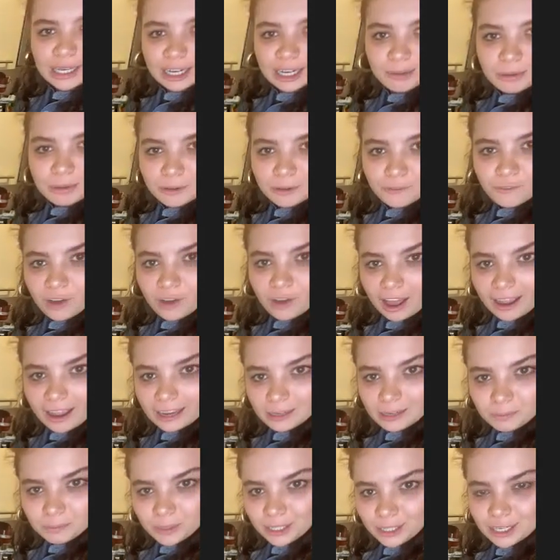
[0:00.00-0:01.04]
to be
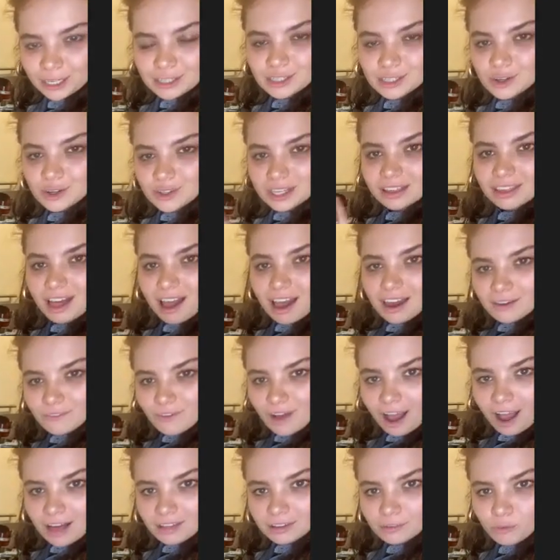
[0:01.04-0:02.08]
fine because there's a lot of
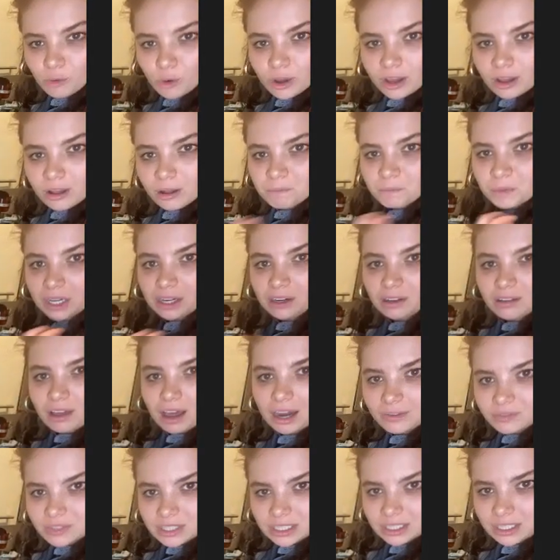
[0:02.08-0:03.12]
olive oil and a lot
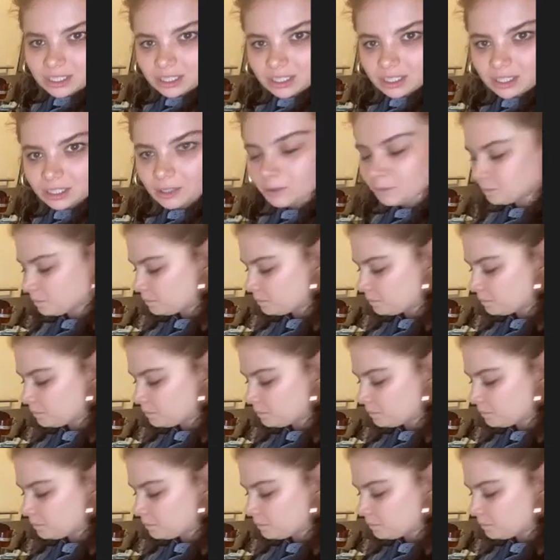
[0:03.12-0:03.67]
of tahini.